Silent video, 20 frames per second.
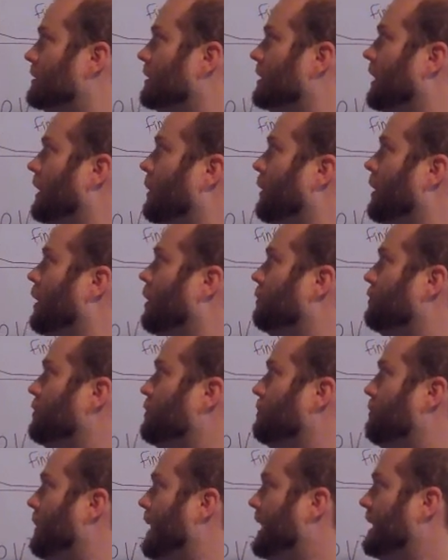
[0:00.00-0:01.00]
and that will help you
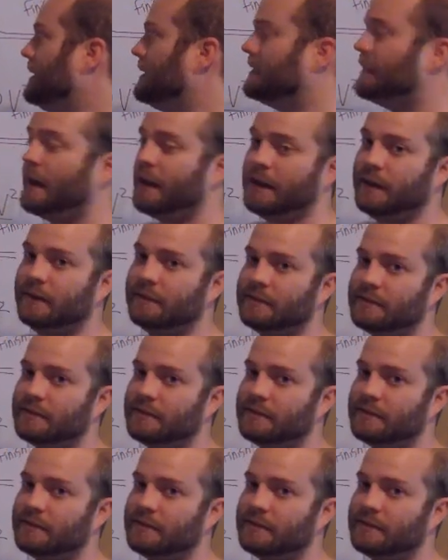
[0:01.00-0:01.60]
maintain